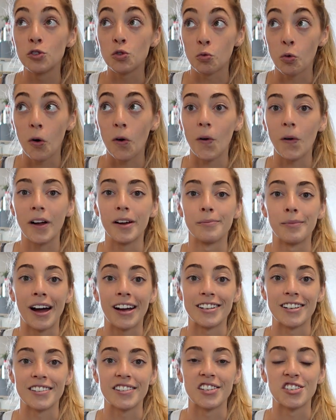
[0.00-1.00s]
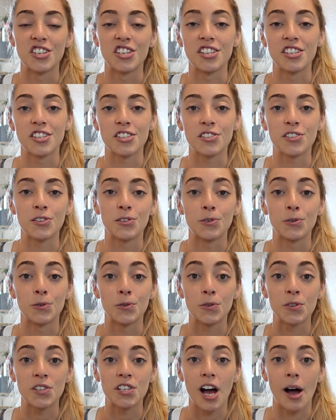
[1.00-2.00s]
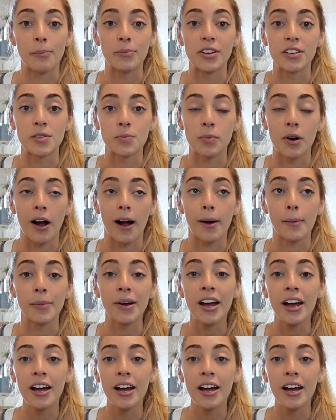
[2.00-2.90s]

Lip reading: role in my decisions to stop this prep.